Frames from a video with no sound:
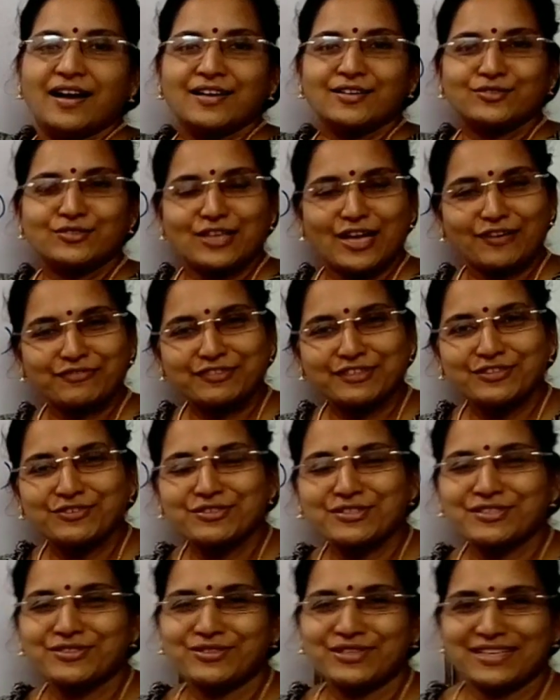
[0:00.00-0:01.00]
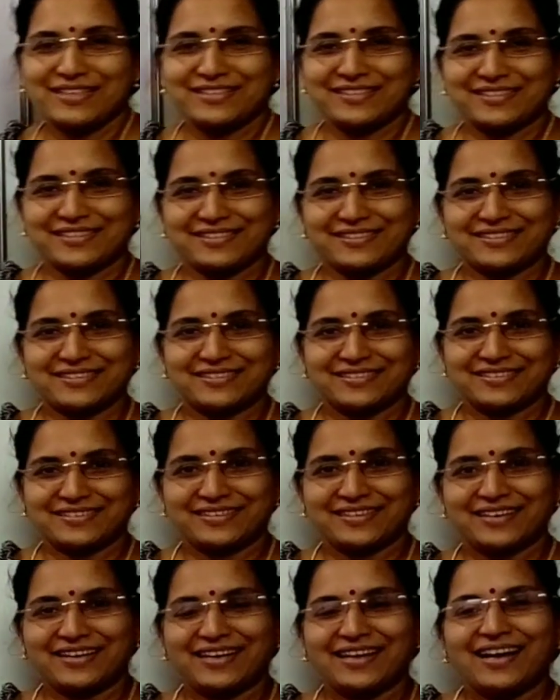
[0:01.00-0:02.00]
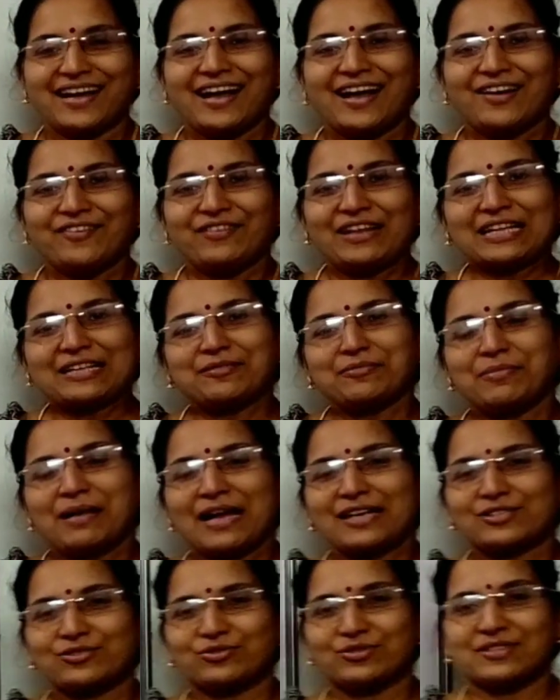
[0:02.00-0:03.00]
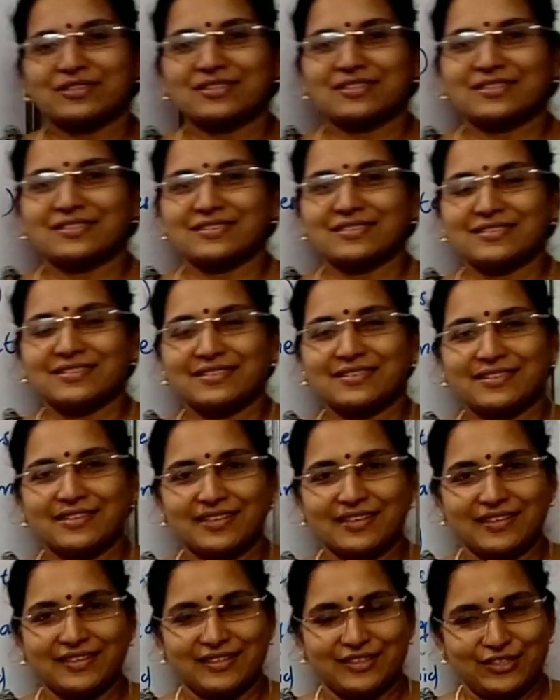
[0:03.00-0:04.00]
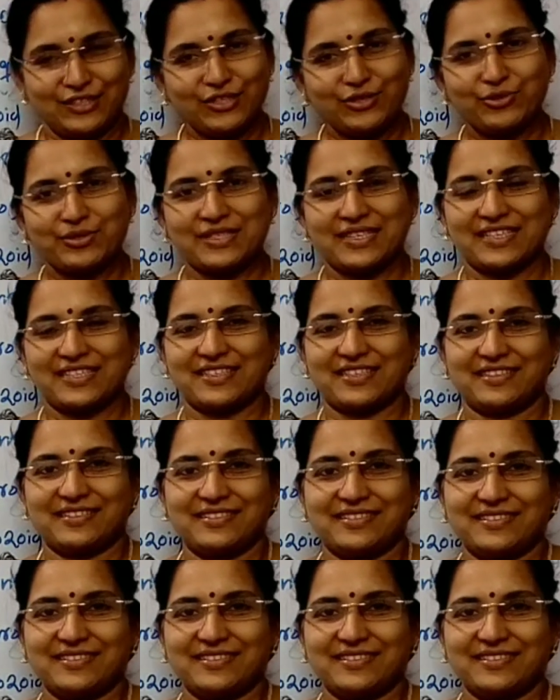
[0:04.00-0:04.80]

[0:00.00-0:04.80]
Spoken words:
Good afternoon, students. Welcome back to this new session.